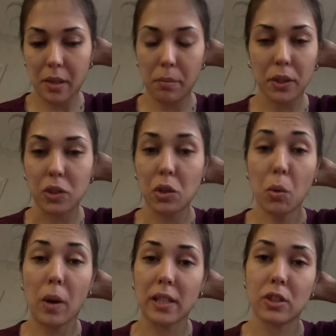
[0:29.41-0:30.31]
puts
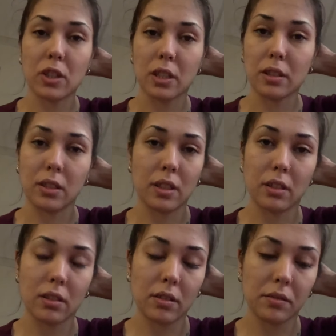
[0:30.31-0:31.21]
questions
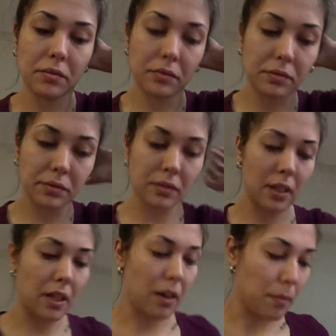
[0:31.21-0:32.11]

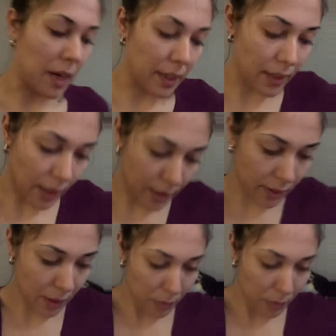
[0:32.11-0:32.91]
in our mind, kind of like